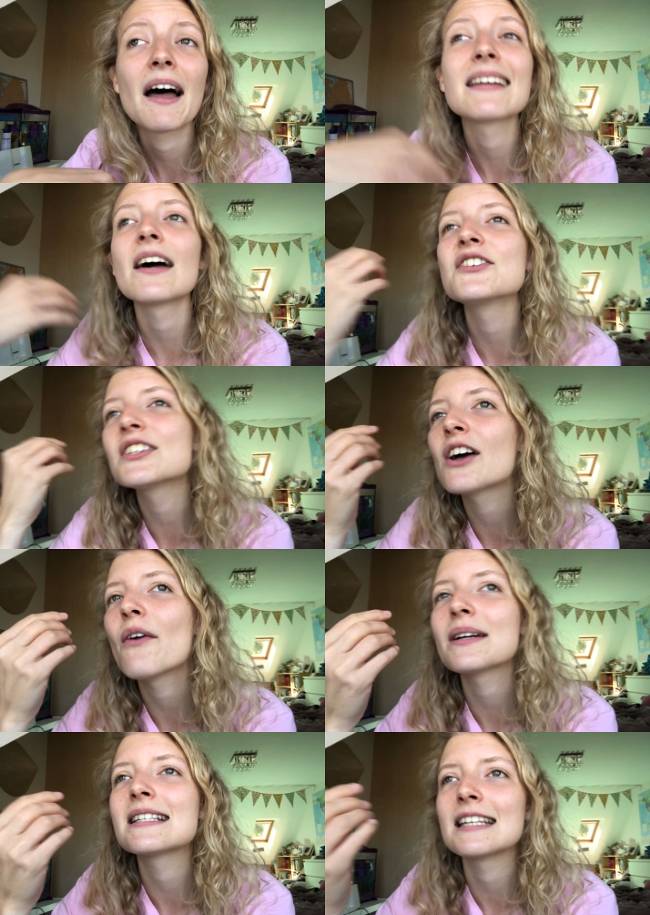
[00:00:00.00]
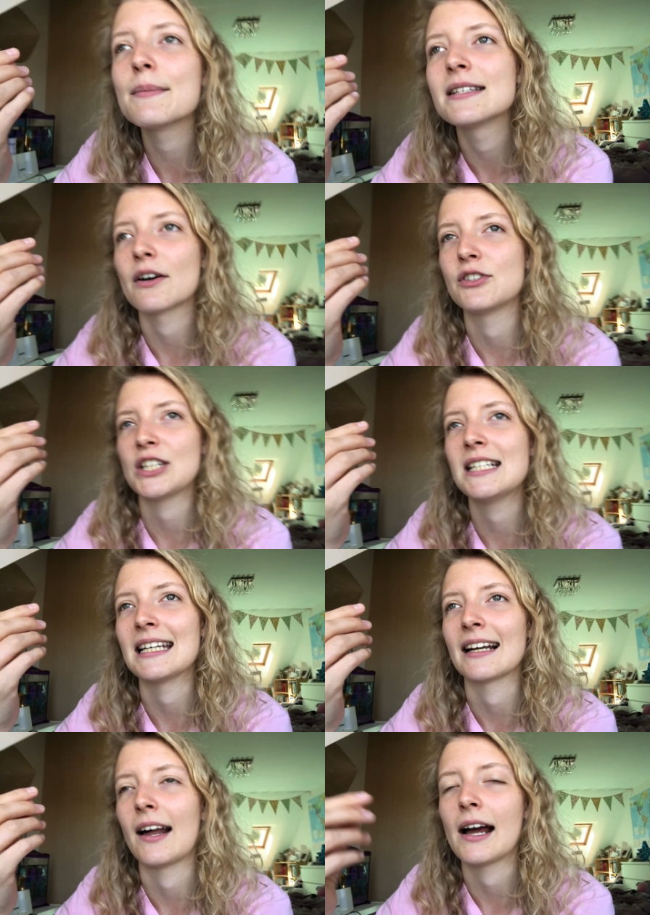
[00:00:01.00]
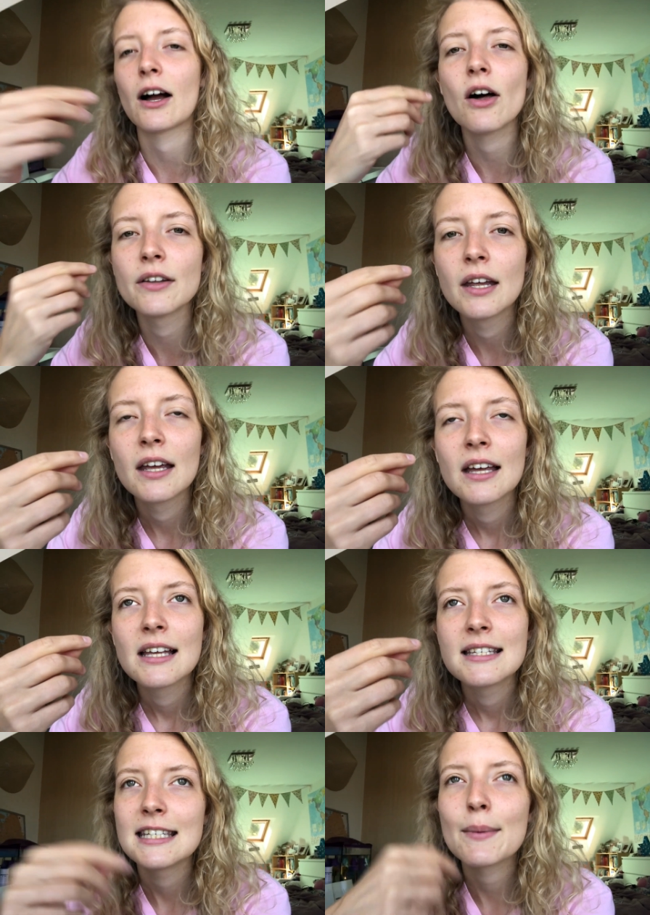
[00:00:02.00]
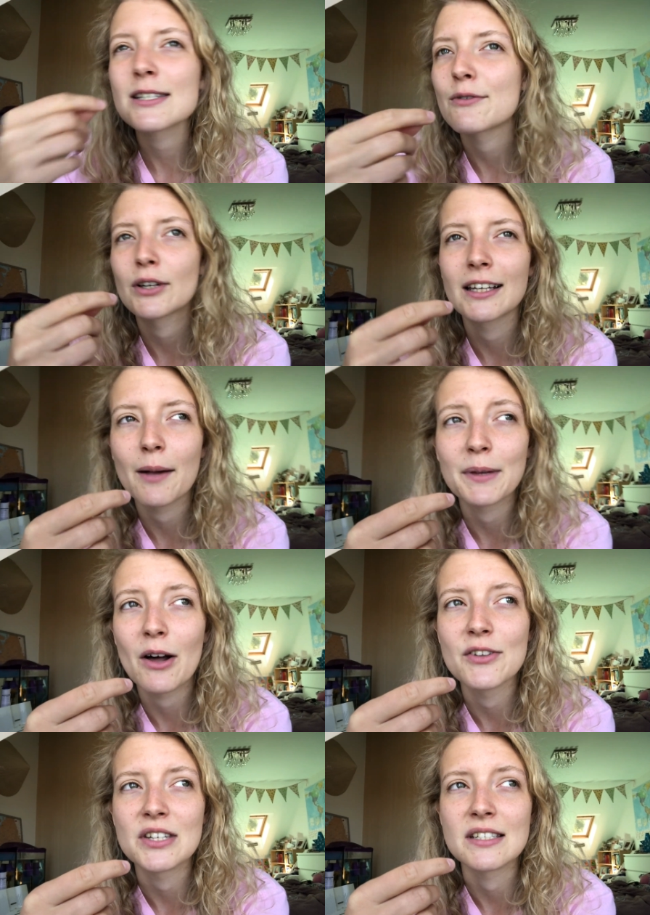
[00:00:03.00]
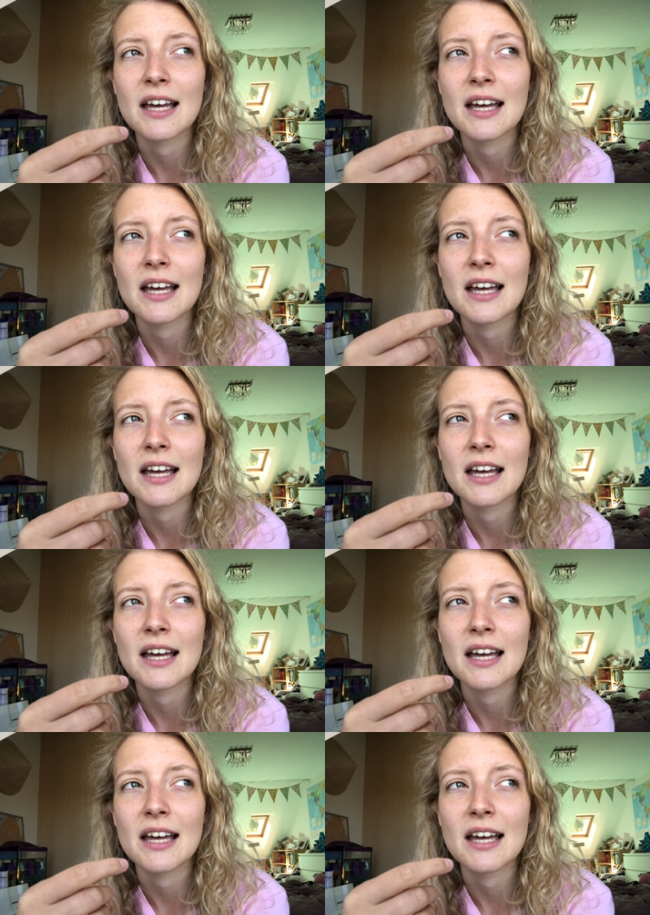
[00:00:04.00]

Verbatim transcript: I, I just can't really see myself cheating like I can't see myself looking up the answers.